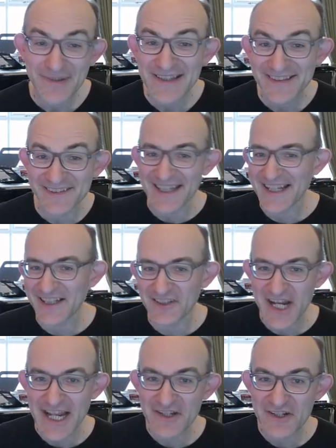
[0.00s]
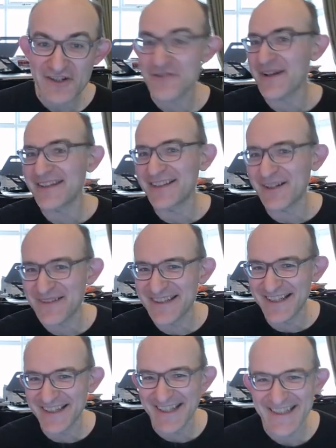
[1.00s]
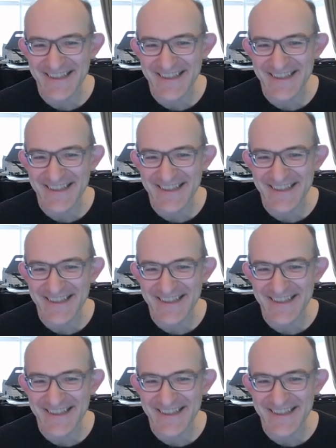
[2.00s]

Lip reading: Pieces get exchanged. You end up in an